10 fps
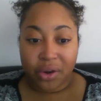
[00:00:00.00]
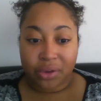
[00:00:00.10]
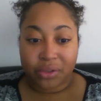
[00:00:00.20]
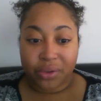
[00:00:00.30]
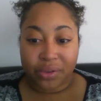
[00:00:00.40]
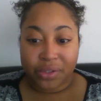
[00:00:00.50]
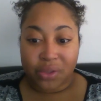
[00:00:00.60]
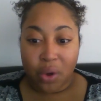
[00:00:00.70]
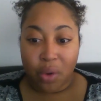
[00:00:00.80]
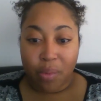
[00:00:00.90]
know during
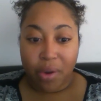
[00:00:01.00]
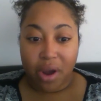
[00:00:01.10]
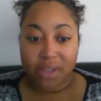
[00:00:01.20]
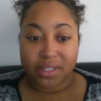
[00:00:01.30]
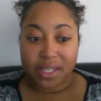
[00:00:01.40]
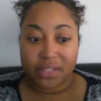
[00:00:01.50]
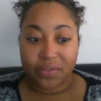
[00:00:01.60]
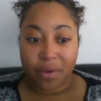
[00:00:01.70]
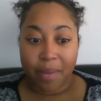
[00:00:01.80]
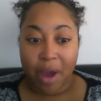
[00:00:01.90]
this whole process
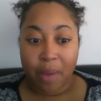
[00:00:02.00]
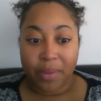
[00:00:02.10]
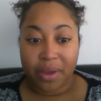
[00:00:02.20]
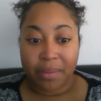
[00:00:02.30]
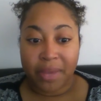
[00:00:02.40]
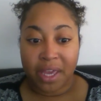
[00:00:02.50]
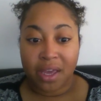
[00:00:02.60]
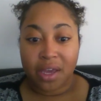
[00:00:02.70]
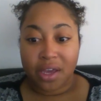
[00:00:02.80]
from helping me